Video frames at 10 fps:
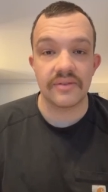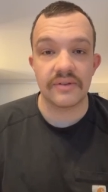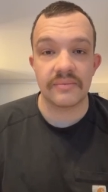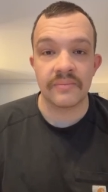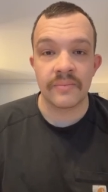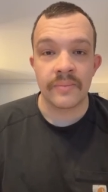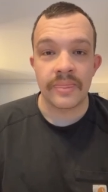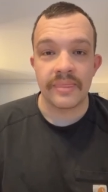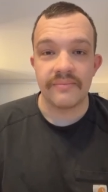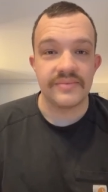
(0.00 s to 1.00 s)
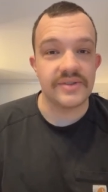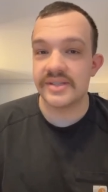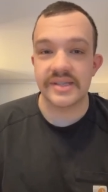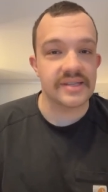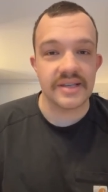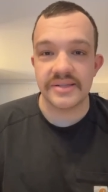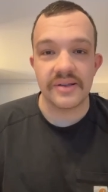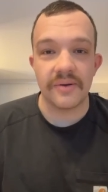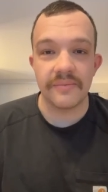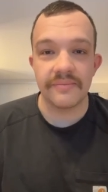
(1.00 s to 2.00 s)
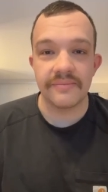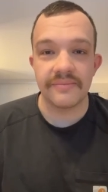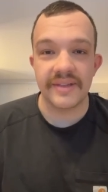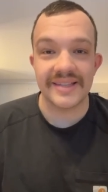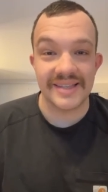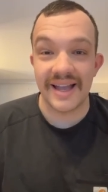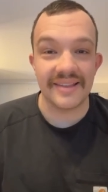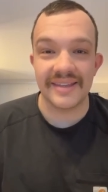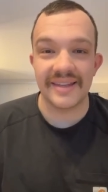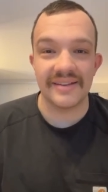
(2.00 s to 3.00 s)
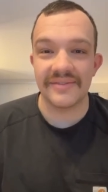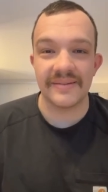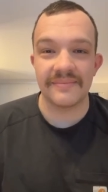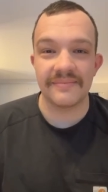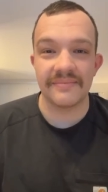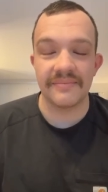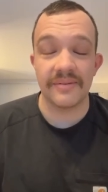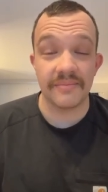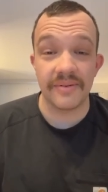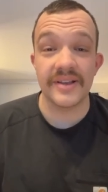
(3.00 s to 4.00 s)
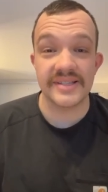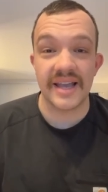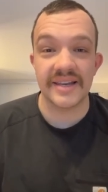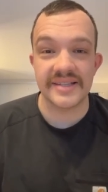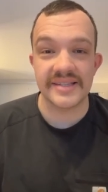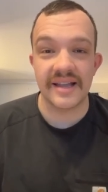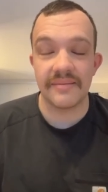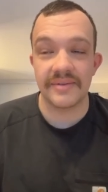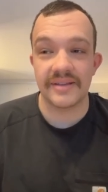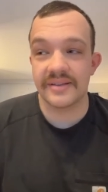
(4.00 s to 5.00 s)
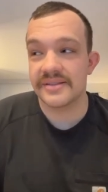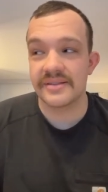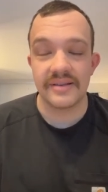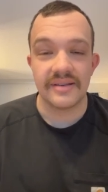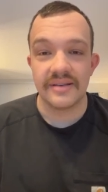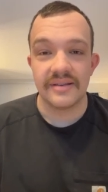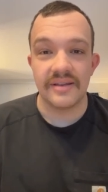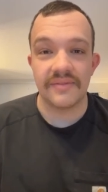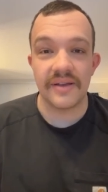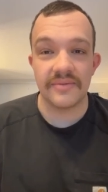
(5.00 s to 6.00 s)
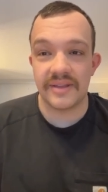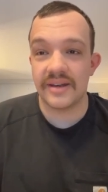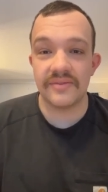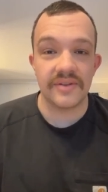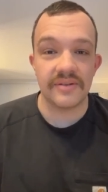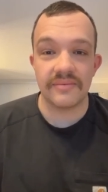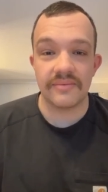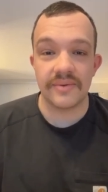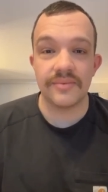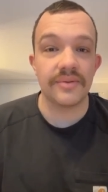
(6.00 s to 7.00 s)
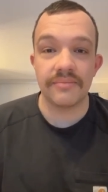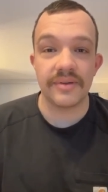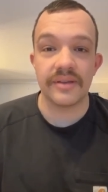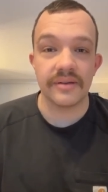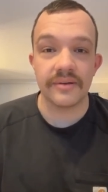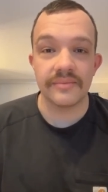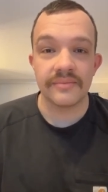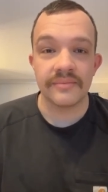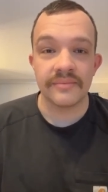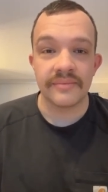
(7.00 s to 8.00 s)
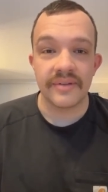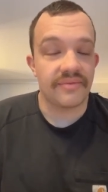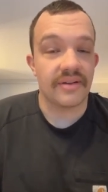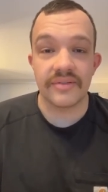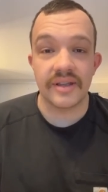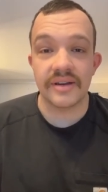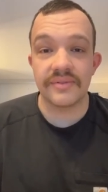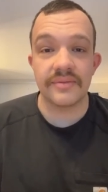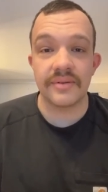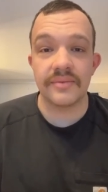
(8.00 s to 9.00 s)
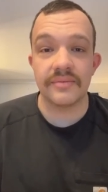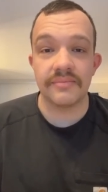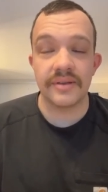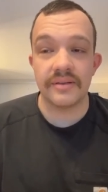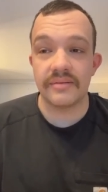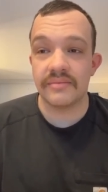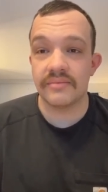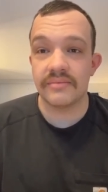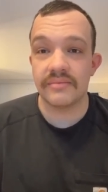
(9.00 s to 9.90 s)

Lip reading: end of it. Jesus says, no, that's not the end of it. And praise God it's not, because if that were the end of it, we wouldn't be here. If that were the end of it, we wouldn't be